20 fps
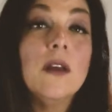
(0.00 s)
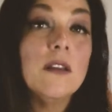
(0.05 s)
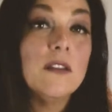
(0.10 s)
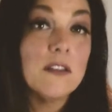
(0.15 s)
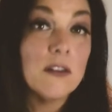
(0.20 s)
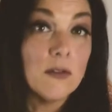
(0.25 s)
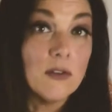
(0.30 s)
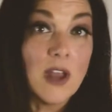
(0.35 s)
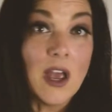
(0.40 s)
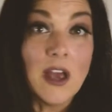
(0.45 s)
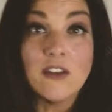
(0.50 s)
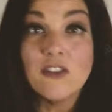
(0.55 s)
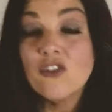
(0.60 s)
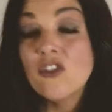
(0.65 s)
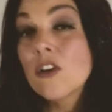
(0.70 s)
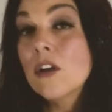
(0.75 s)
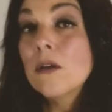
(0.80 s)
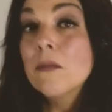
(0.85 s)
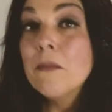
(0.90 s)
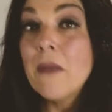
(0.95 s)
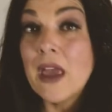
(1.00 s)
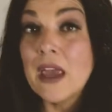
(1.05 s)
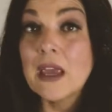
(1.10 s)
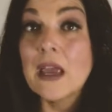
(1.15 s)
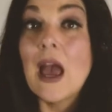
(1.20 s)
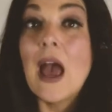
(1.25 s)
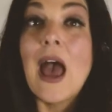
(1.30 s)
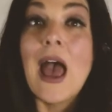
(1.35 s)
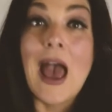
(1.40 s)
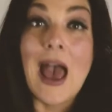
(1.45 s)
So yes, you could
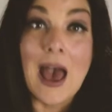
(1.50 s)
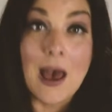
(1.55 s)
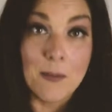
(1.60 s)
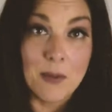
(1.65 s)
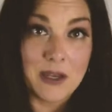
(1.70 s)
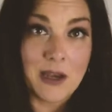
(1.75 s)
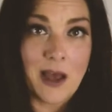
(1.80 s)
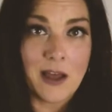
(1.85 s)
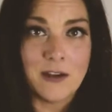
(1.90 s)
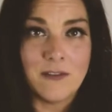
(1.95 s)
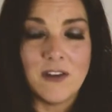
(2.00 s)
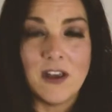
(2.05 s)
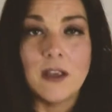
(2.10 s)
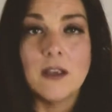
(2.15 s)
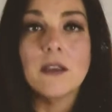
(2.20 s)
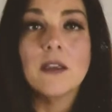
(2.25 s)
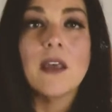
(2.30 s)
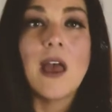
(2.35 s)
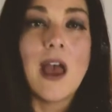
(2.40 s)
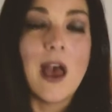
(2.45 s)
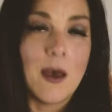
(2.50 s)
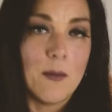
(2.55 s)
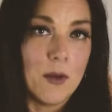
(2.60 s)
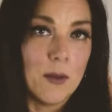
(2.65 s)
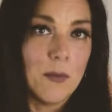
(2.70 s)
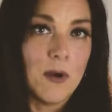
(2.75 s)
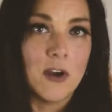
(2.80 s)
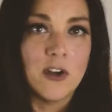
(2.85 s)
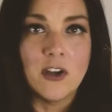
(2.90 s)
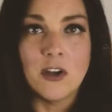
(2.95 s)
make a habit out of it. The
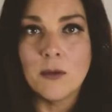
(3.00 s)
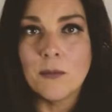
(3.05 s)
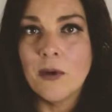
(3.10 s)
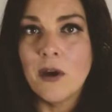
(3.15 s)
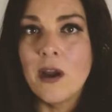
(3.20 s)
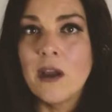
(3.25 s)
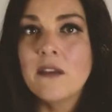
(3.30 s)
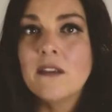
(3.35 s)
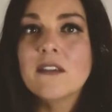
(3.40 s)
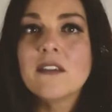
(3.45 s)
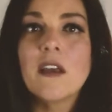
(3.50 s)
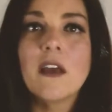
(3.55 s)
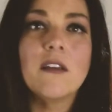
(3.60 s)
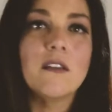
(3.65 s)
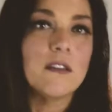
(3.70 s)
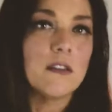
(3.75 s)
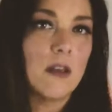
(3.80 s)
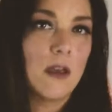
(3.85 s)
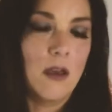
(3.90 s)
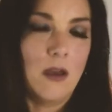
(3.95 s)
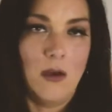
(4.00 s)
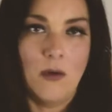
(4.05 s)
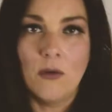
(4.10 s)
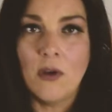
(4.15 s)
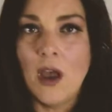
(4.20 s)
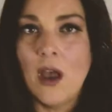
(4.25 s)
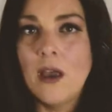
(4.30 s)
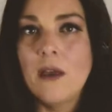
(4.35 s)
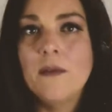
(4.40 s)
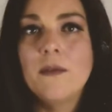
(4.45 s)
habit part of your brain says,
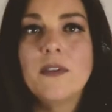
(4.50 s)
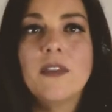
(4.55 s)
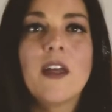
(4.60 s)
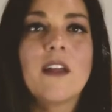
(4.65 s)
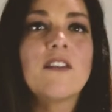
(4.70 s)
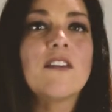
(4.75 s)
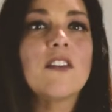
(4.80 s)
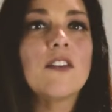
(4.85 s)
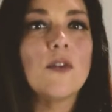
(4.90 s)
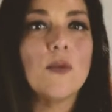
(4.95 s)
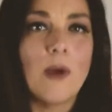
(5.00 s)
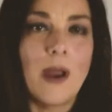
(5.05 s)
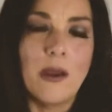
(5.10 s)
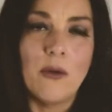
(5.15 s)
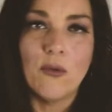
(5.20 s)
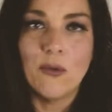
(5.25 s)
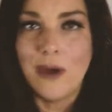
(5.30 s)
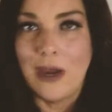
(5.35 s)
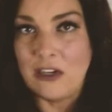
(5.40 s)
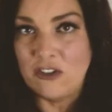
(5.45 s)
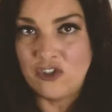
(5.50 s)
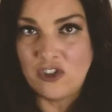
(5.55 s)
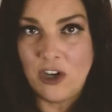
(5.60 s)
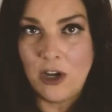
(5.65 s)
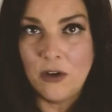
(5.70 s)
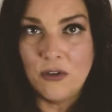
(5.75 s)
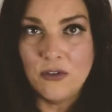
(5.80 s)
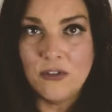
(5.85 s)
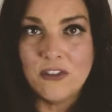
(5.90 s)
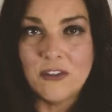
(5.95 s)
okay, that's the right
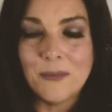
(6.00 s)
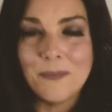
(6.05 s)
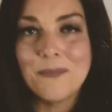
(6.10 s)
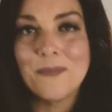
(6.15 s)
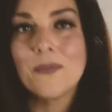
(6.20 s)
ratios.